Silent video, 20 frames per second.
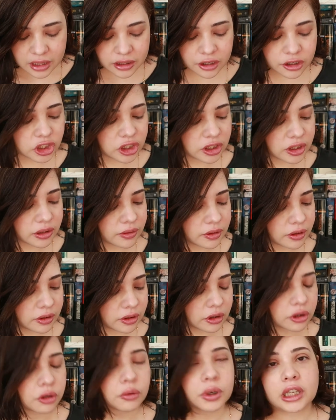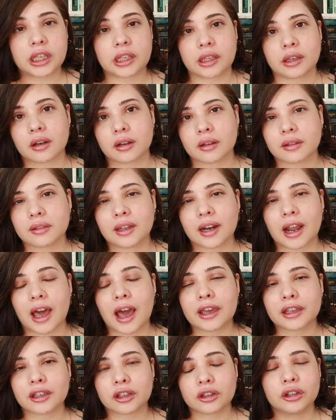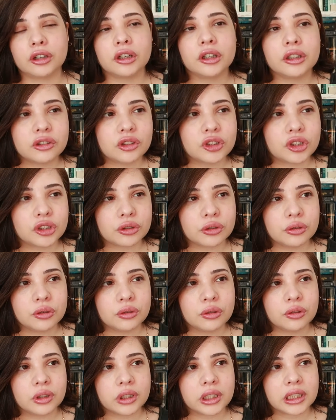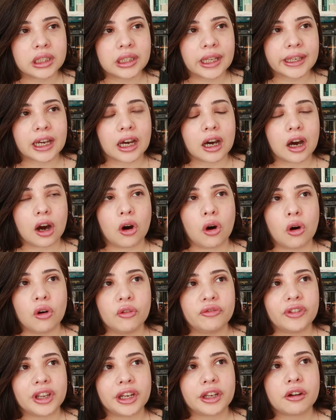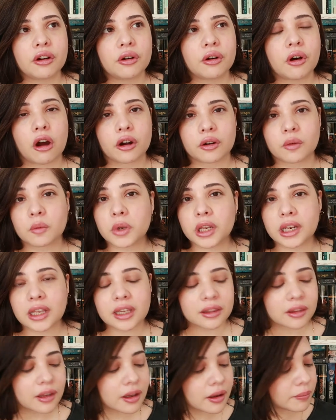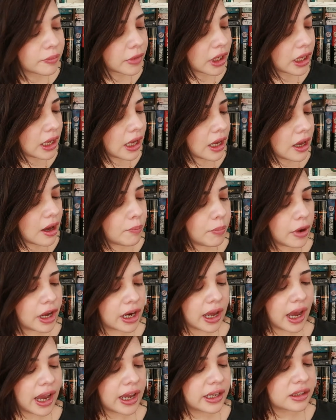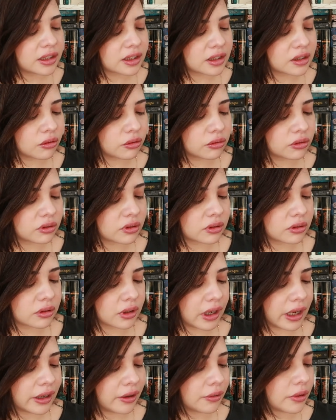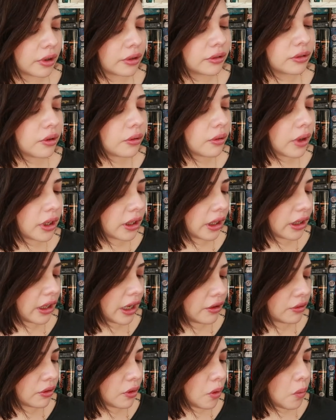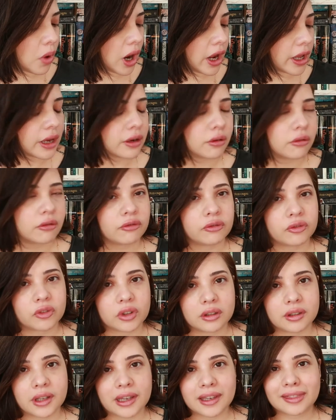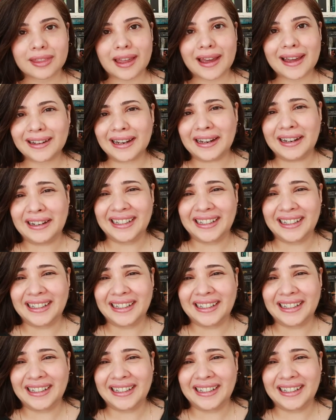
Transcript: There's three here that I could do like a whole video on reading them, but I just don't, I don't know. I, I don't know why I don't feel like that.